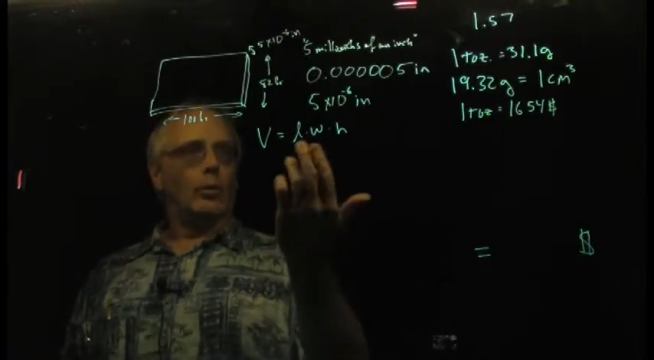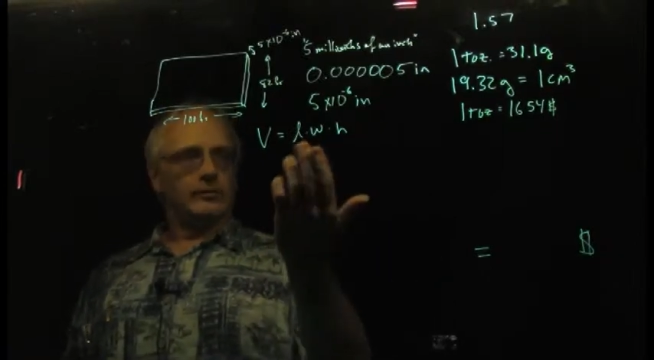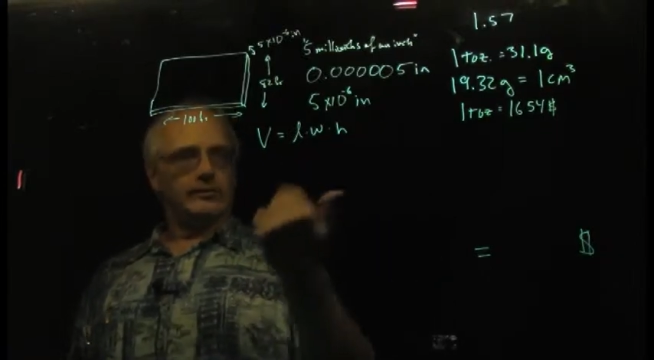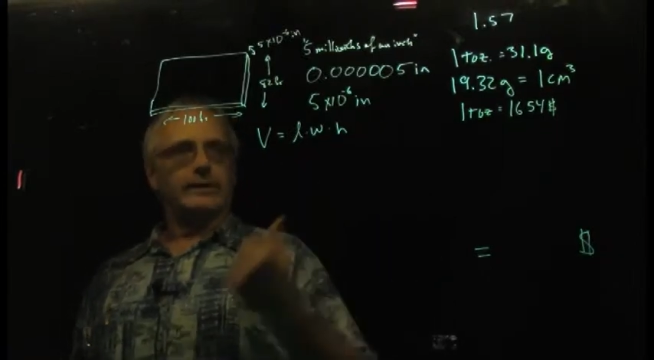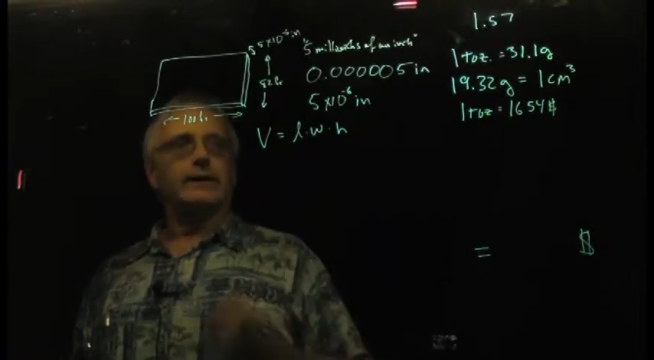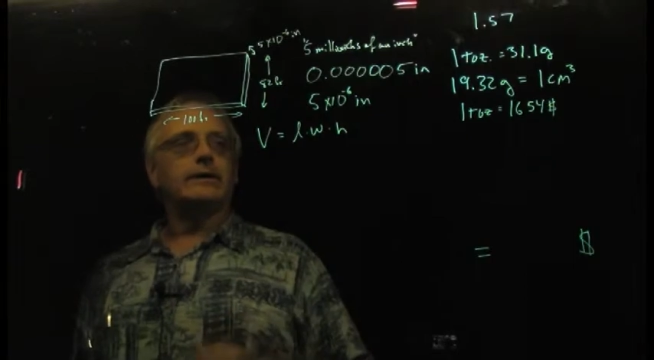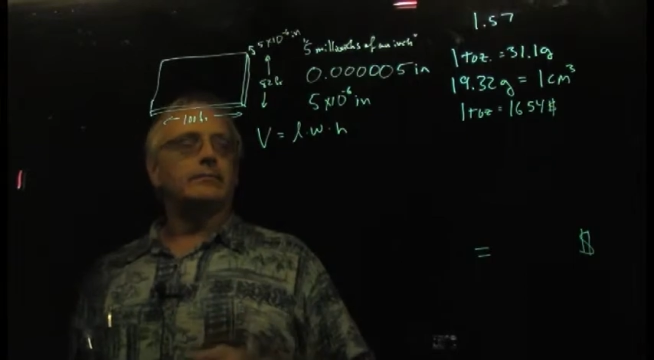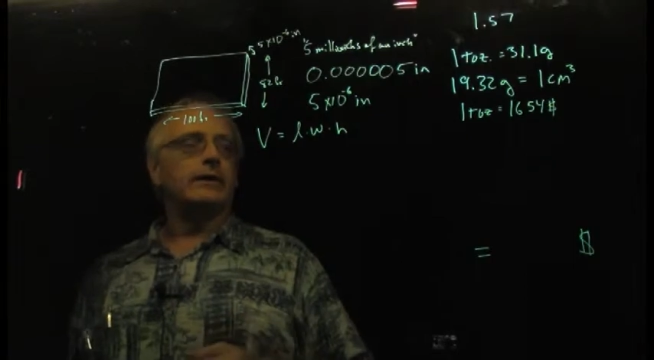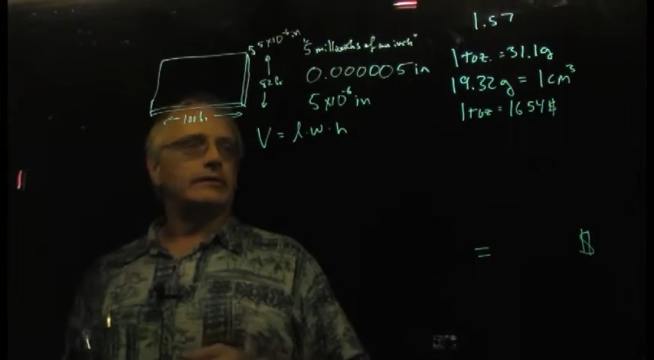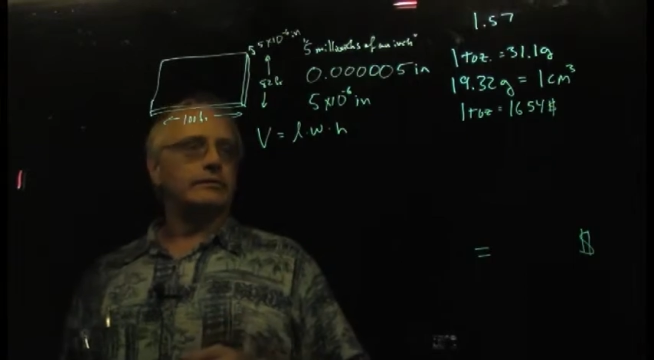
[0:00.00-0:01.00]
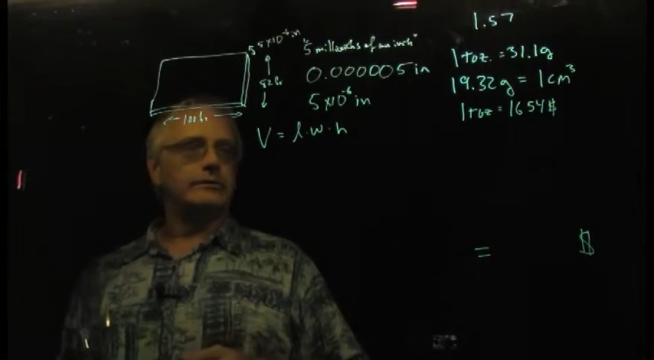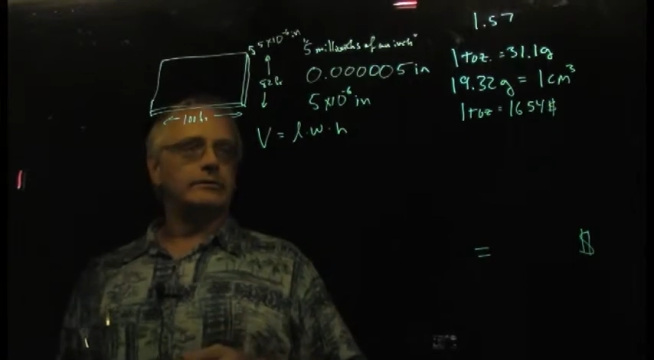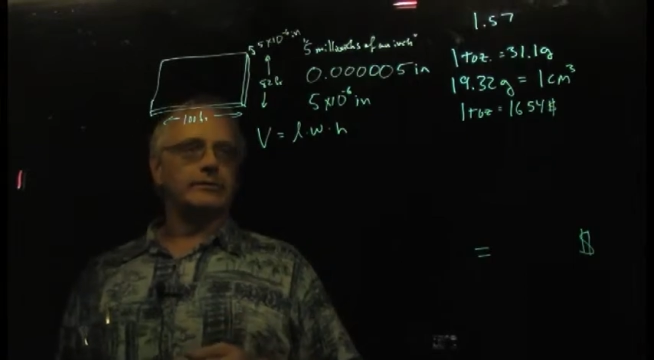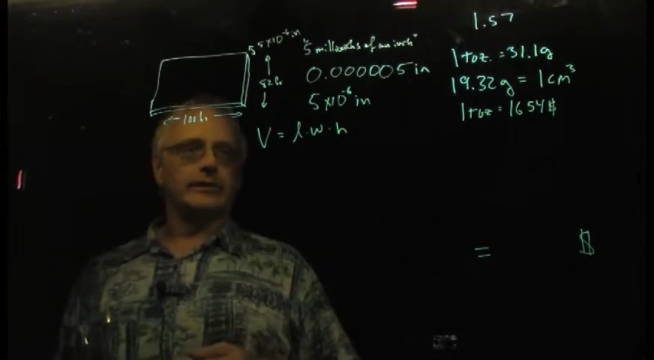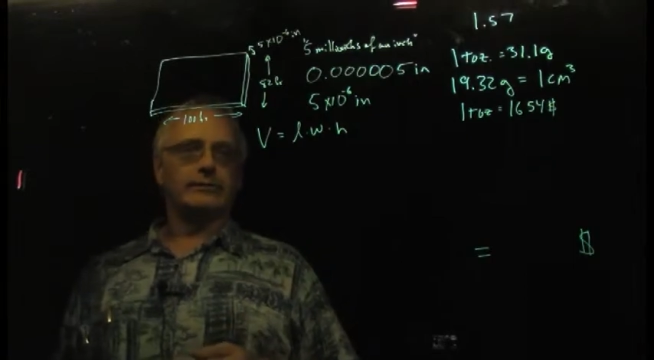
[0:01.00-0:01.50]
Once again, it makes
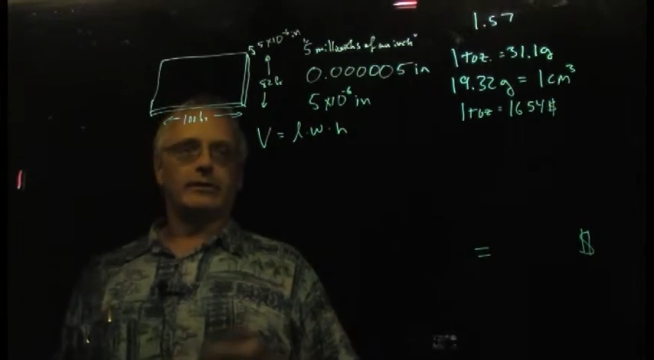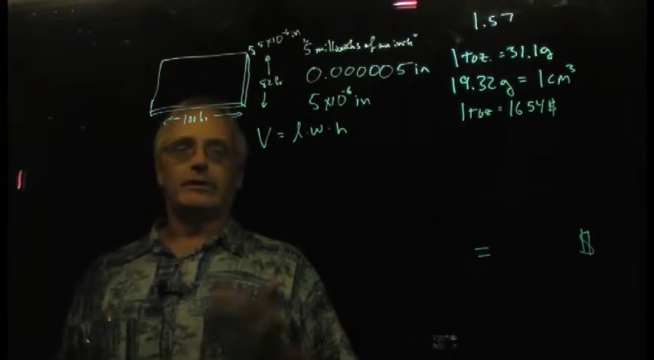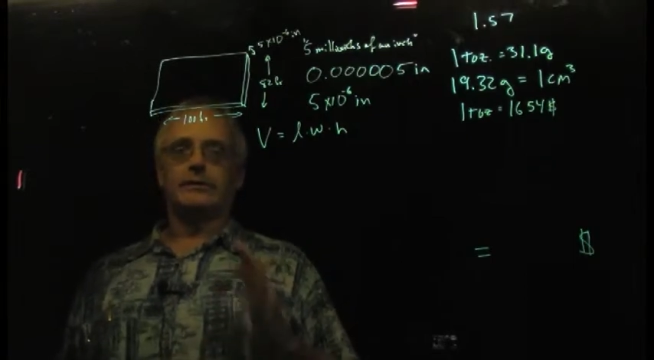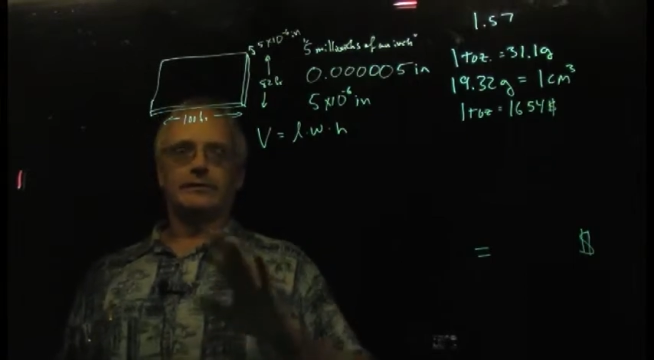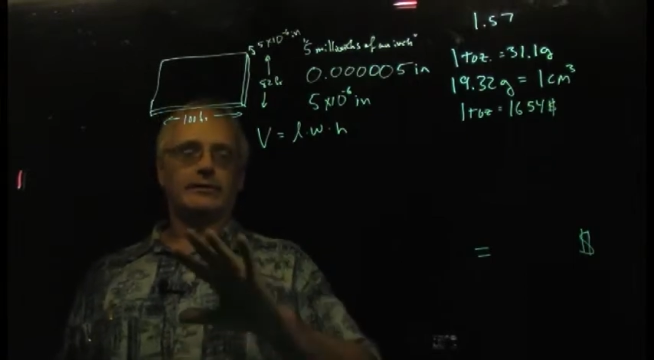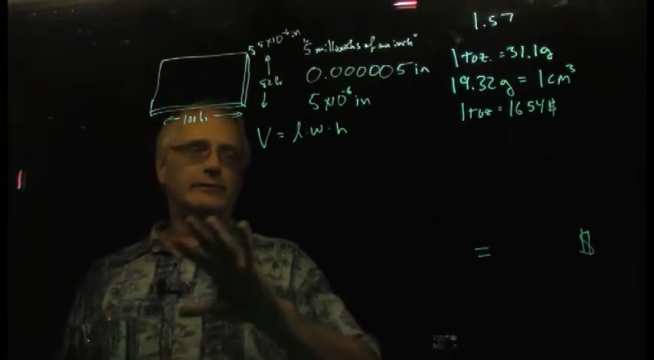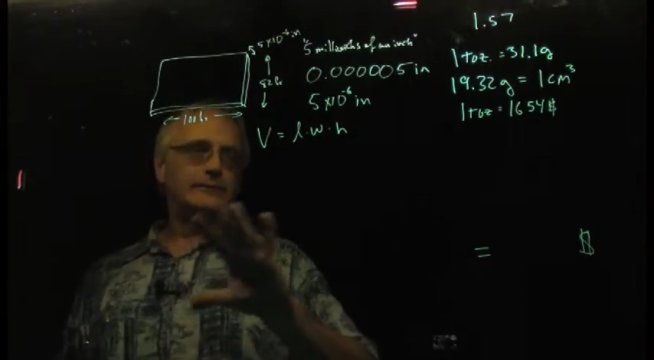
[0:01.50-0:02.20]
use of all this